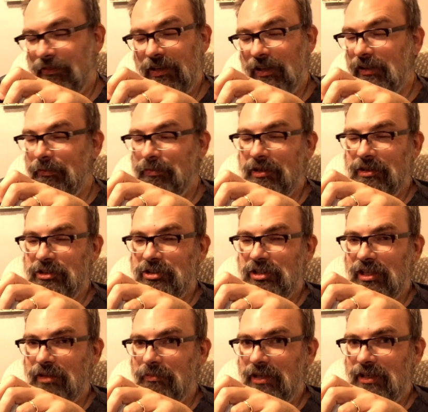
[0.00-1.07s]
I've held up on this
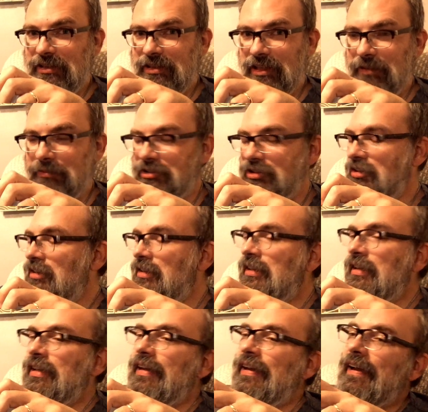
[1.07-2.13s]
channel many times.
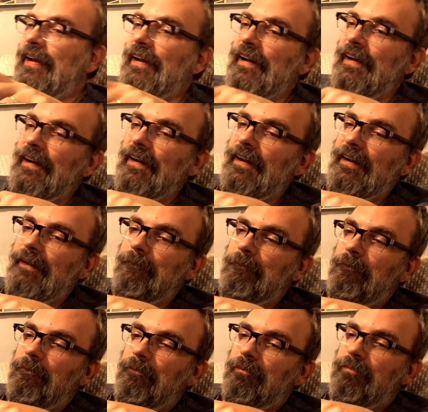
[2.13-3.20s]

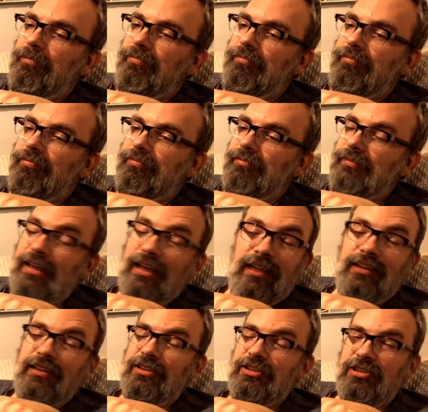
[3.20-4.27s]
Yeah,
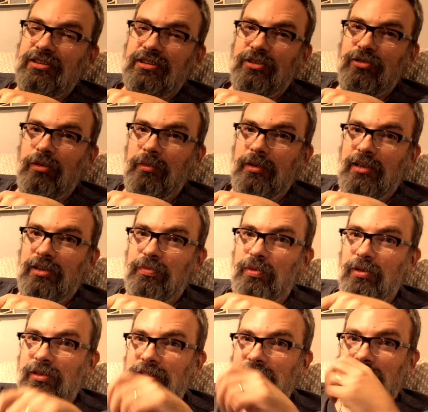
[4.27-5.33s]
it's just a tremendous
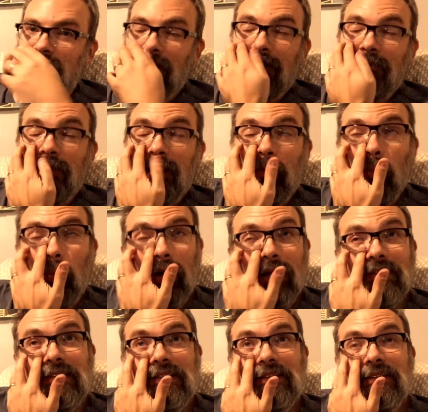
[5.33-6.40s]
book. You know, I've read it
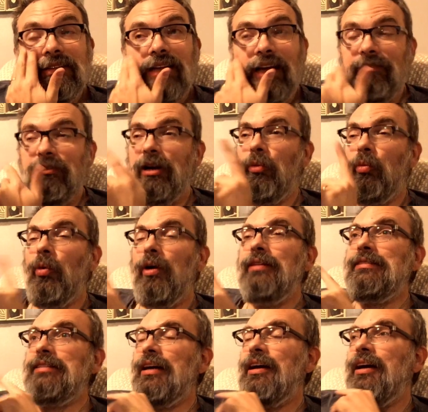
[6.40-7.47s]
once. I've read it
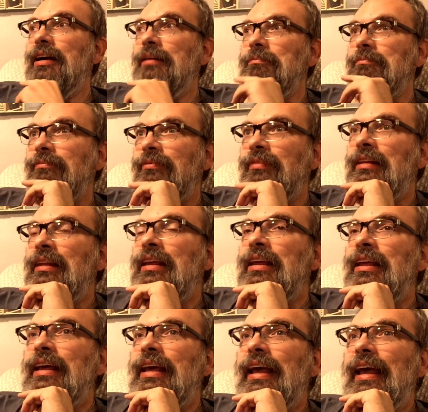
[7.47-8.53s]
one time,
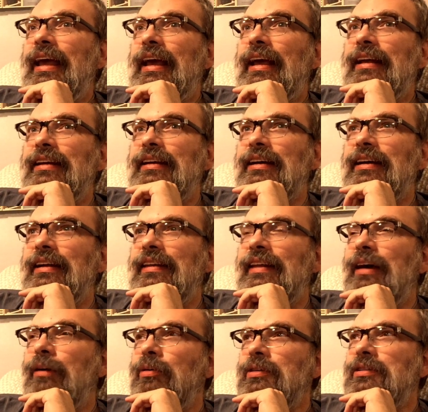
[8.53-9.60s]
and
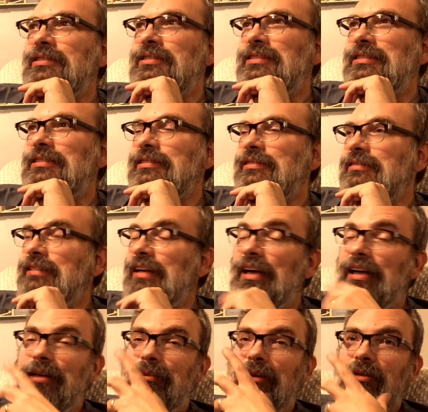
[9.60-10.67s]
that was.
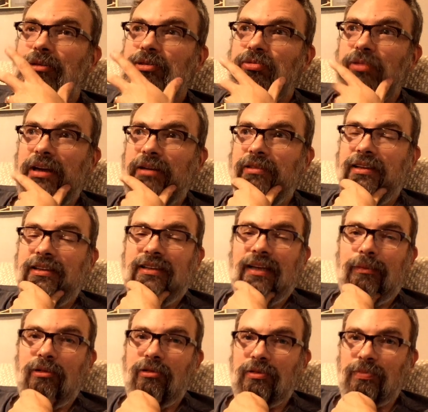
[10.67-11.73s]
God, I mean, it was right around the
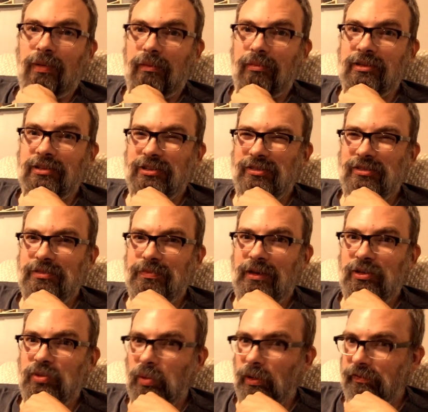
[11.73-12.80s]
time it was published. So it was
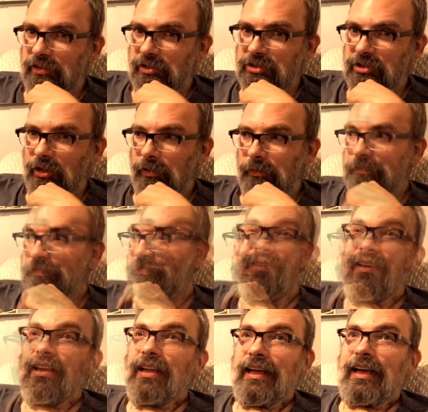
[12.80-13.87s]
about 12 years ago. I
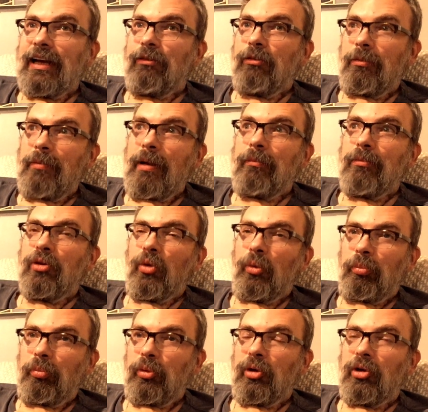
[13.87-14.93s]
feel like I remember
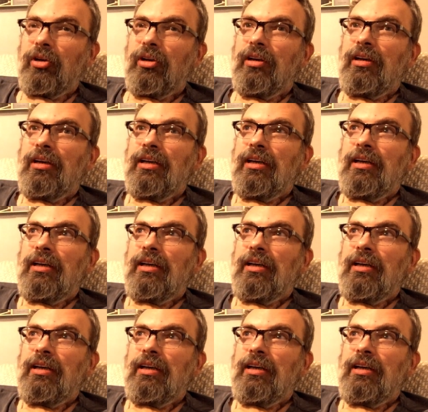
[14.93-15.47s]
the book